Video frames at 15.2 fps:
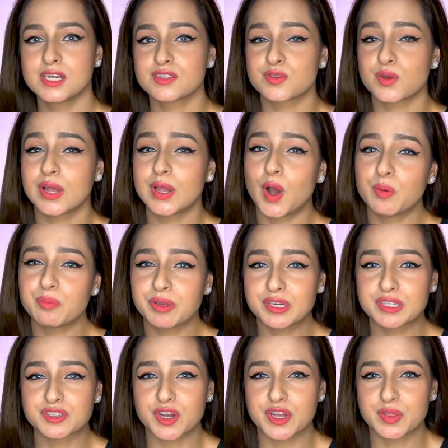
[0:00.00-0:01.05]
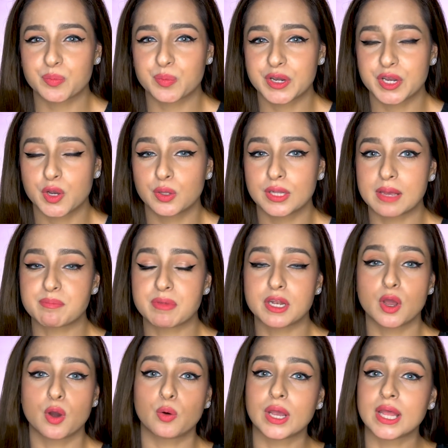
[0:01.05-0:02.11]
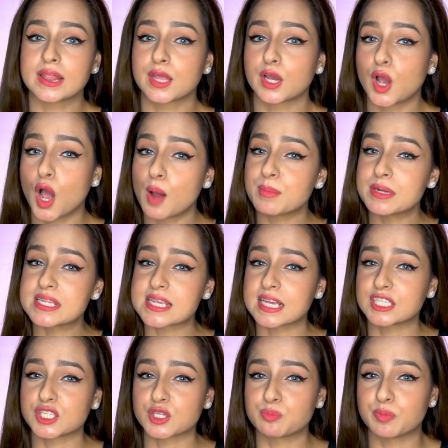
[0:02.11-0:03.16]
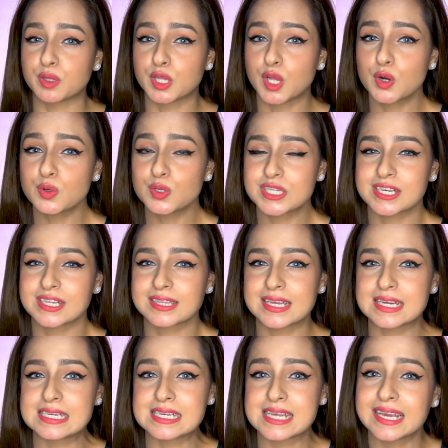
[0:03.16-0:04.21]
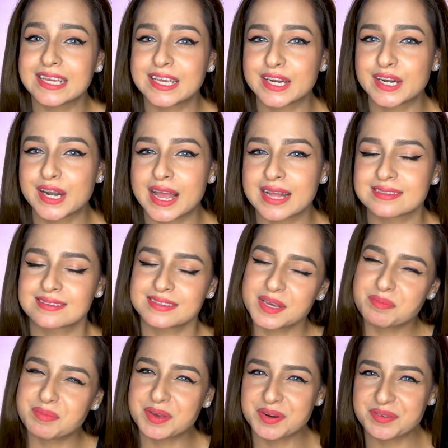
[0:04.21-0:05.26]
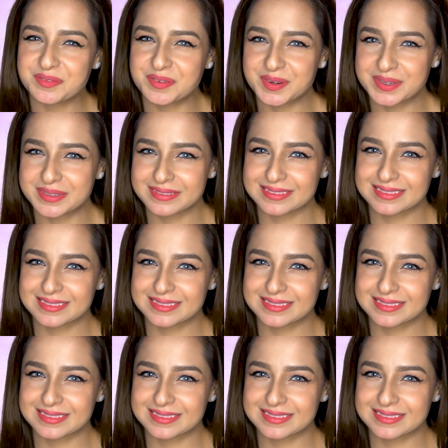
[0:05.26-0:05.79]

So I hope you enjoyed the video. Let me know in the comment section below. Till then, take care and stay beautiful.